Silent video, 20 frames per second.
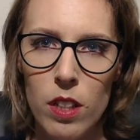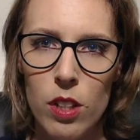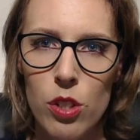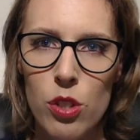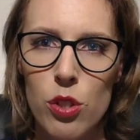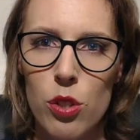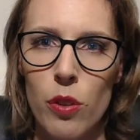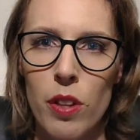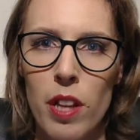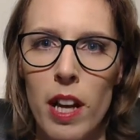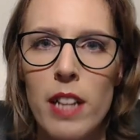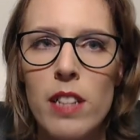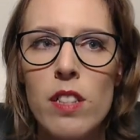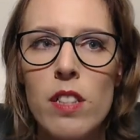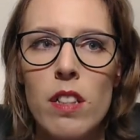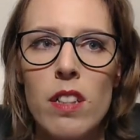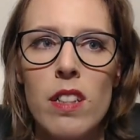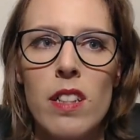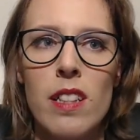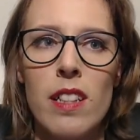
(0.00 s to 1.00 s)
So that's
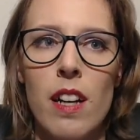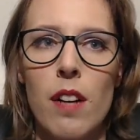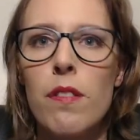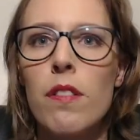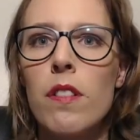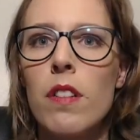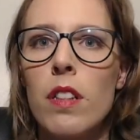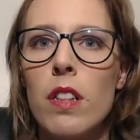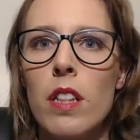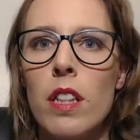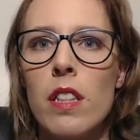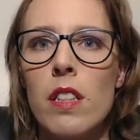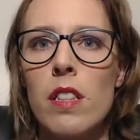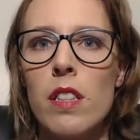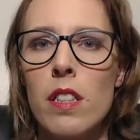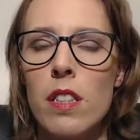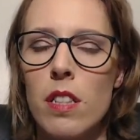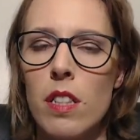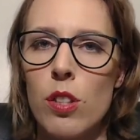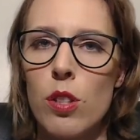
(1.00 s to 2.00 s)
going to definitely
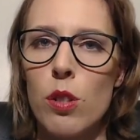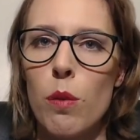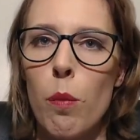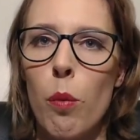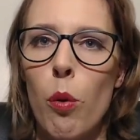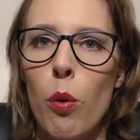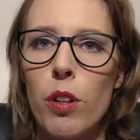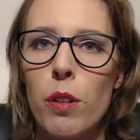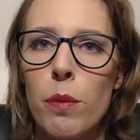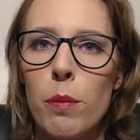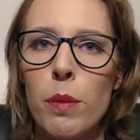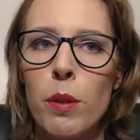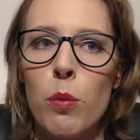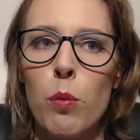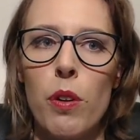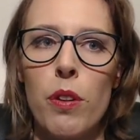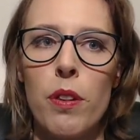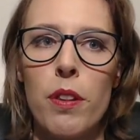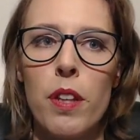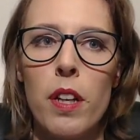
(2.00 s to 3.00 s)
assist and support me
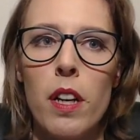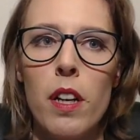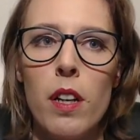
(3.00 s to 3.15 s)
with